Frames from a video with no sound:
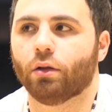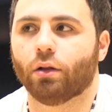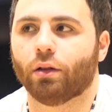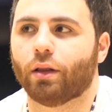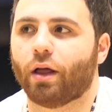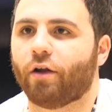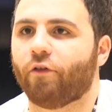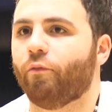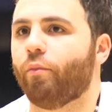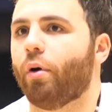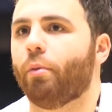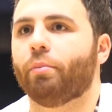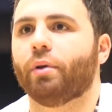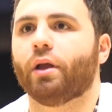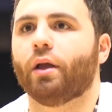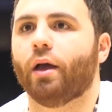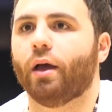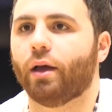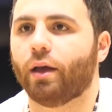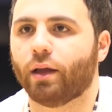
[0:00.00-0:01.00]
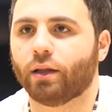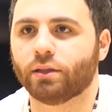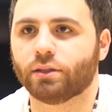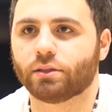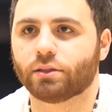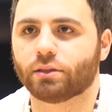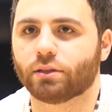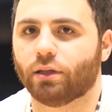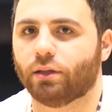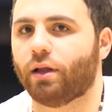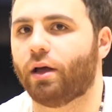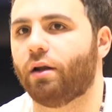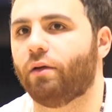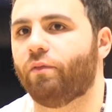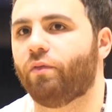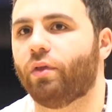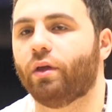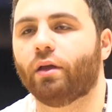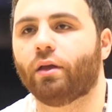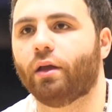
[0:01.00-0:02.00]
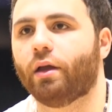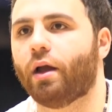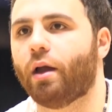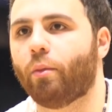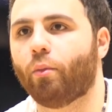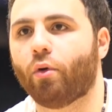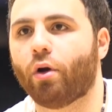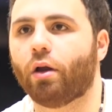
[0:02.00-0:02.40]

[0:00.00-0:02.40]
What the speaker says: lot of bumping heads, a lot of thinking I'm